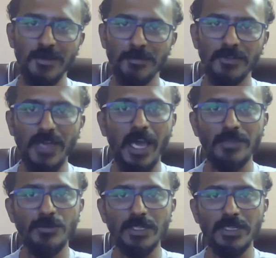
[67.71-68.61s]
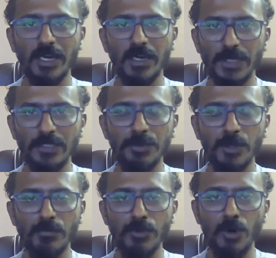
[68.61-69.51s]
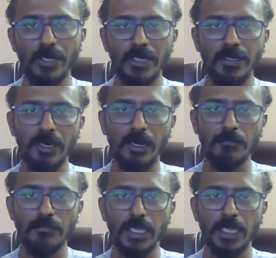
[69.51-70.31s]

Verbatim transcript: But I would uh, explore more and uh,